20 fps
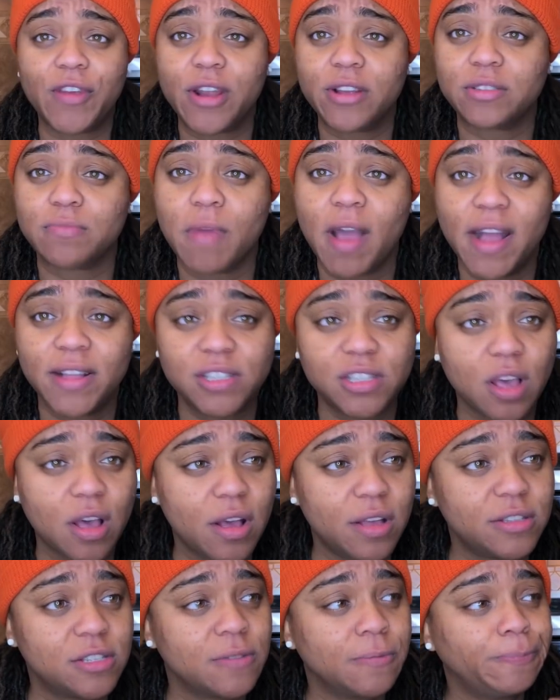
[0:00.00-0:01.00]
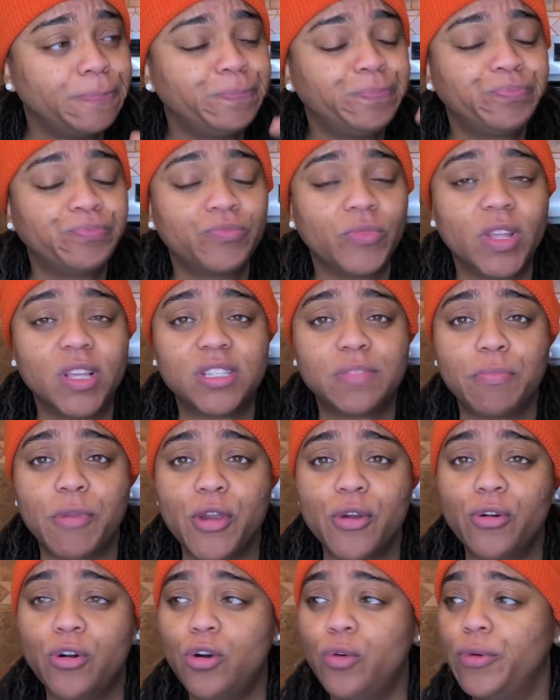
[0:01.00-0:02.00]
Some hot sauce. It's
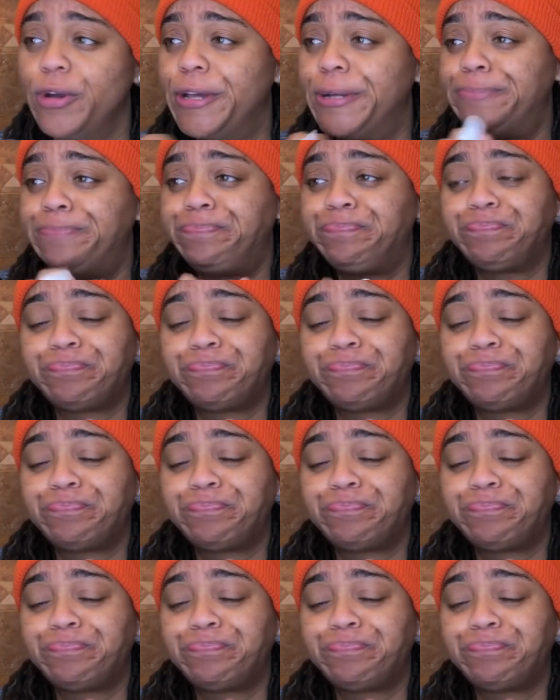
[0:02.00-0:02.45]
Miracle Whip.